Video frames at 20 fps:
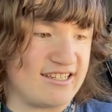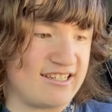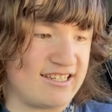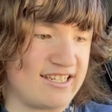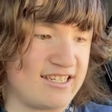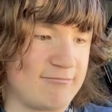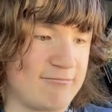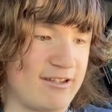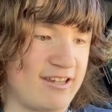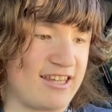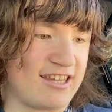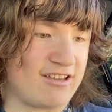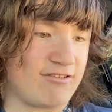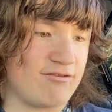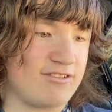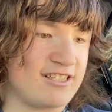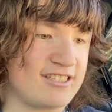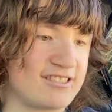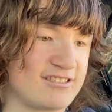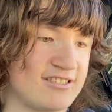And about like
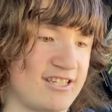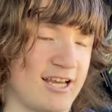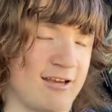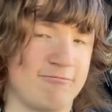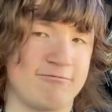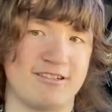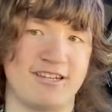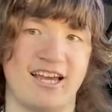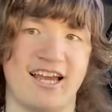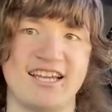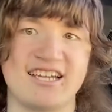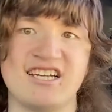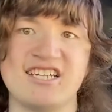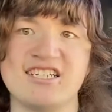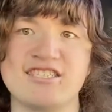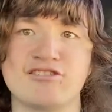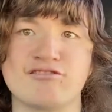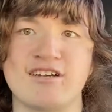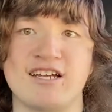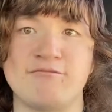when it's gonna happen, I
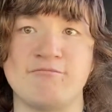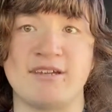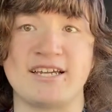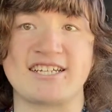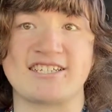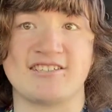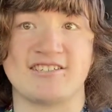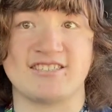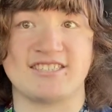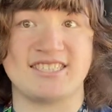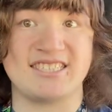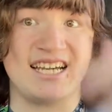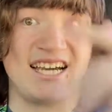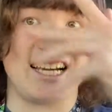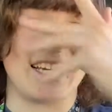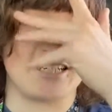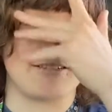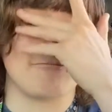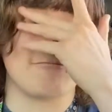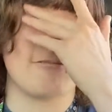gotta try and make it on
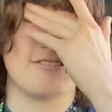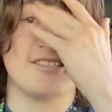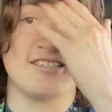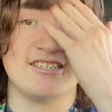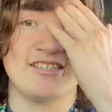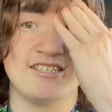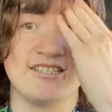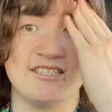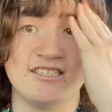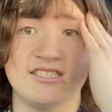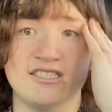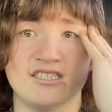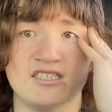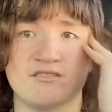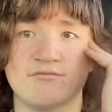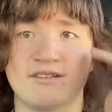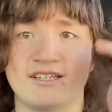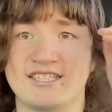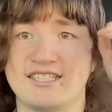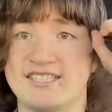time
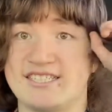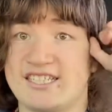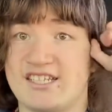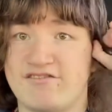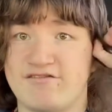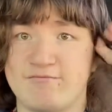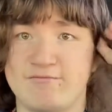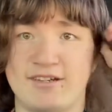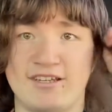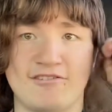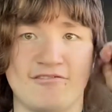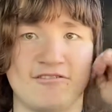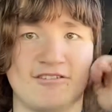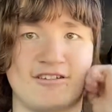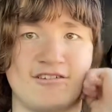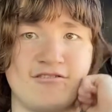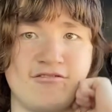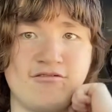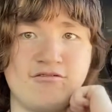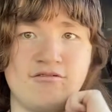to make things even better
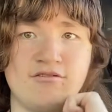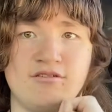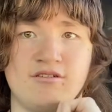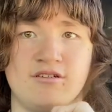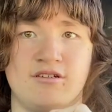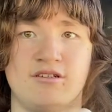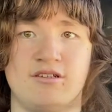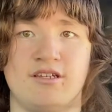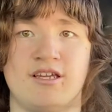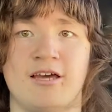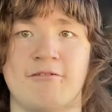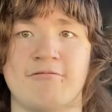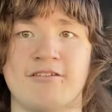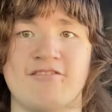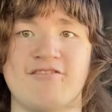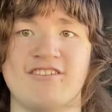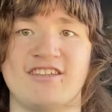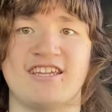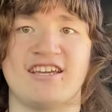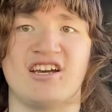though. I'm
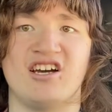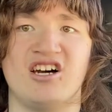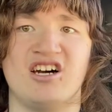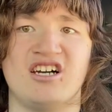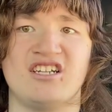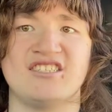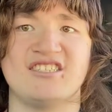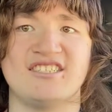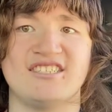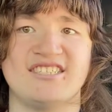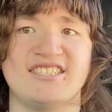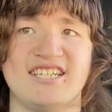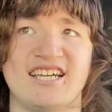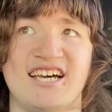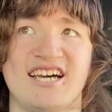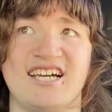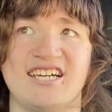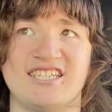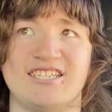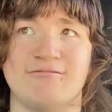like really on
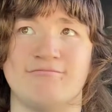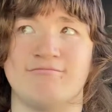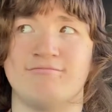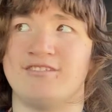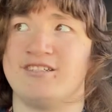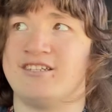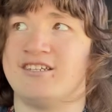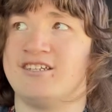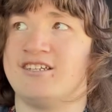time.